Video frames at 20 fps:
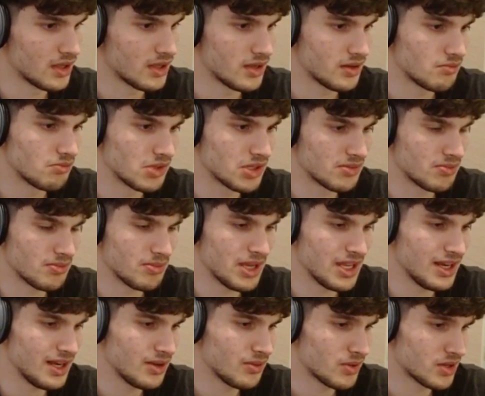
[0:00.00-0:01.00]
But
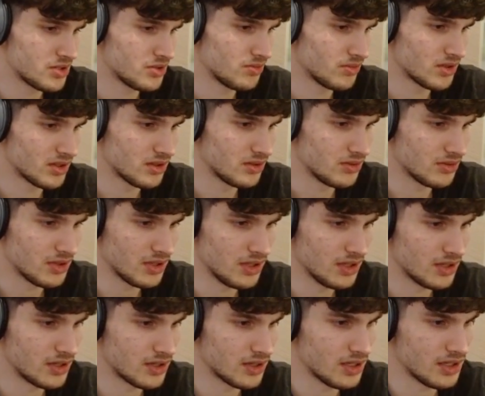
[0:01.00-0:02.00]
mainly what you want to do
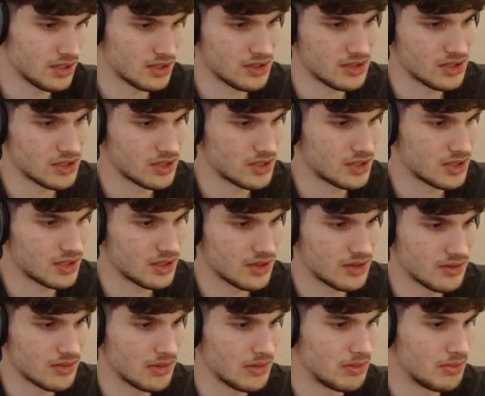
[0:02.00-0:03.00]
here is just
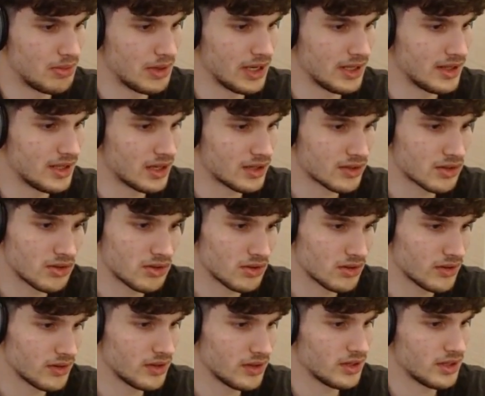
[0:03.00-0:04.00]
play
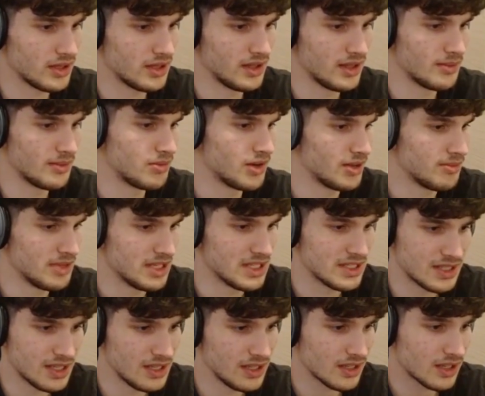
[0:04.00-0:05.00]
Darkhawk and then play
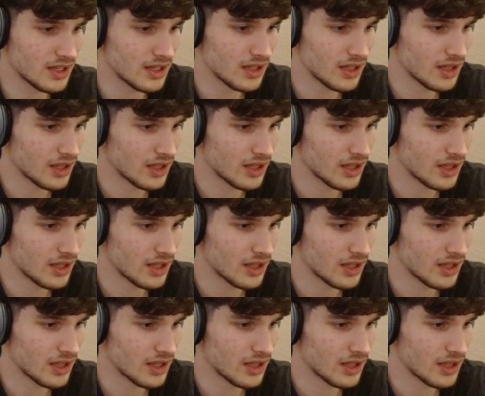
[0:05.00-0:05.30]
Mystique,